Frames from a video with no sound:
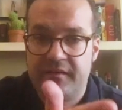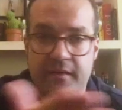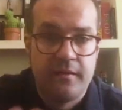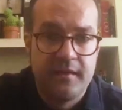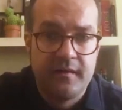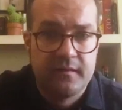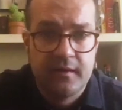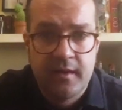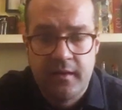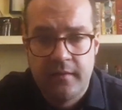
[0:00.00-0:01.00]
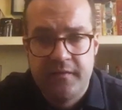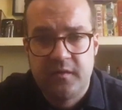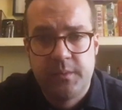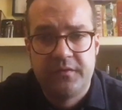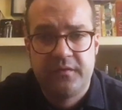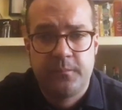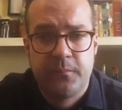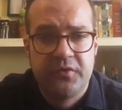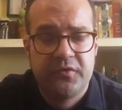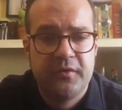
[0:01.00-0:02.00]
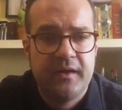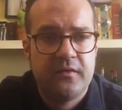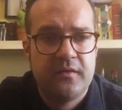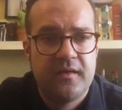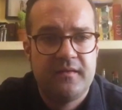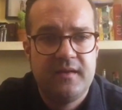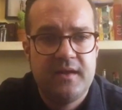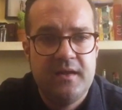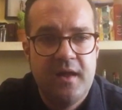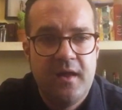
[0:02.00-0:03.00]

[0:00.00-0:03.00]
And on this, uh, on this post poster that you can see,